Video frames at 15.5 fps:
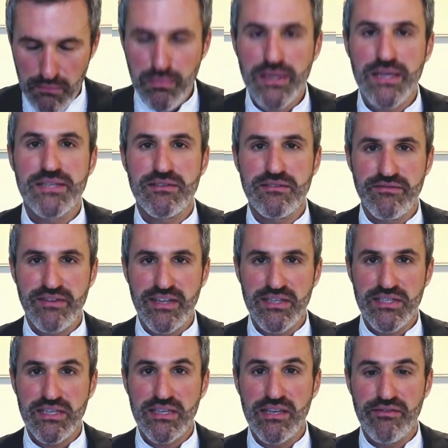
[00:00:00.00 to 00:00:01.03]
unpleasant
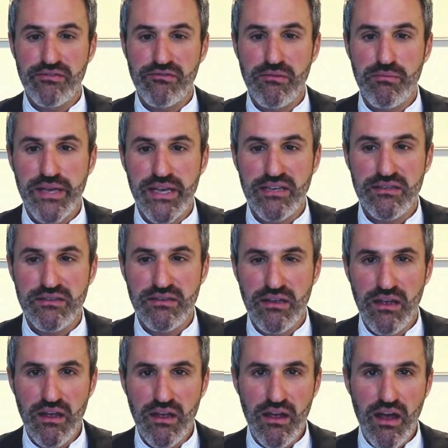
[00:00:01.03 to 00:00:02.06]
events never repeat.
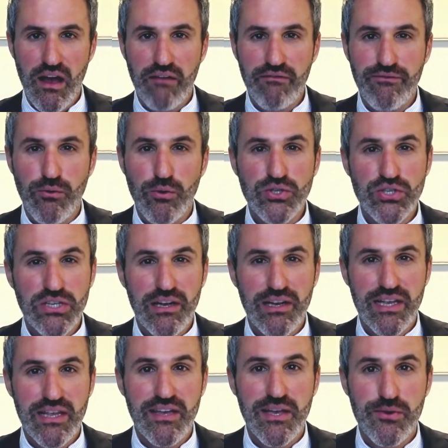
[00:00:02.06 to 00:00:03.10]

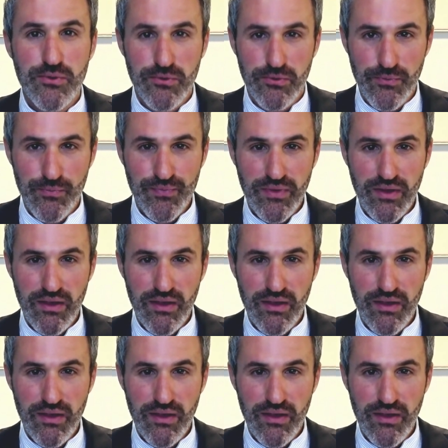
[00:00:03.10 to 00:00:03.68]
Unfortunately, they do,